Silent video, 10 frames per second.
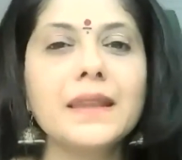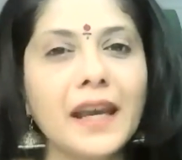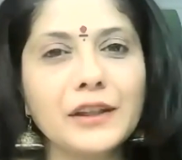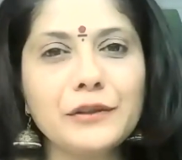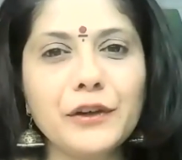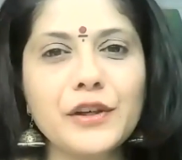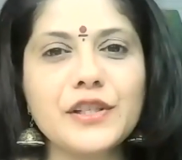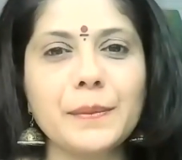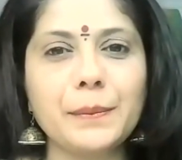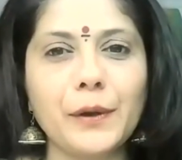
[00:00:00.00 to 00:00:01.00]
Thank you for
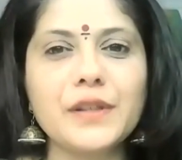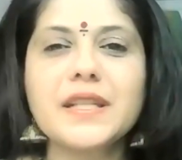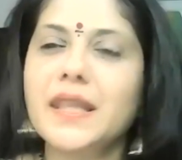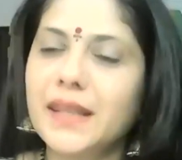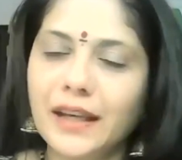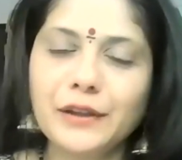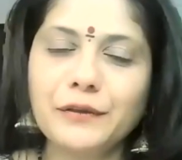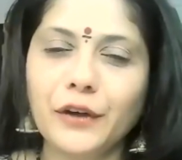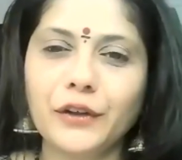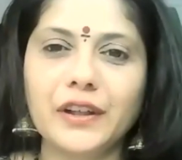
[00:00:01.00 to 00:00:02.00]
your support. Thank
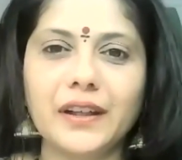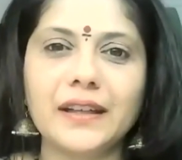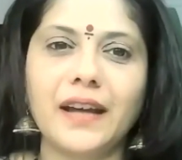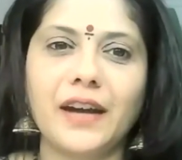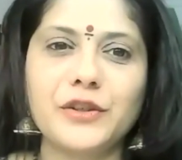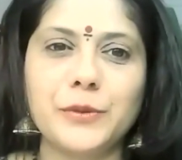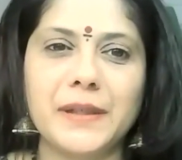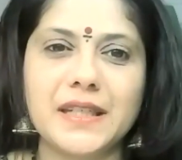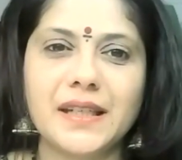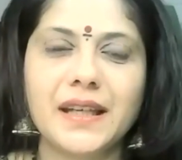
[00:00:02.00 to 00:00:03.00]
you for your
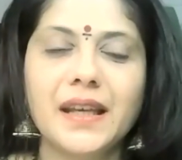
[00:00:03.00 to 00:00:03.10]
encouragement.